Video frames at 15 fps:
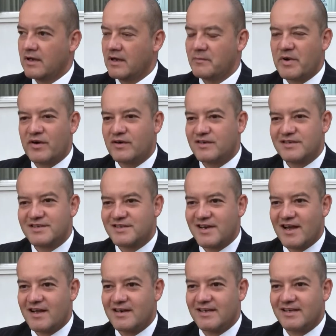America's
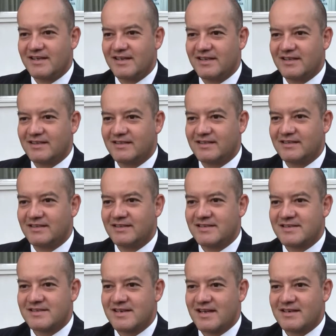not
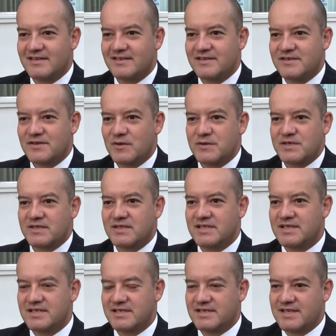a
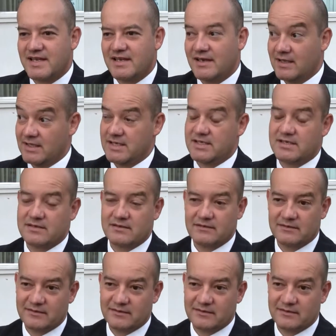socialistic state, at least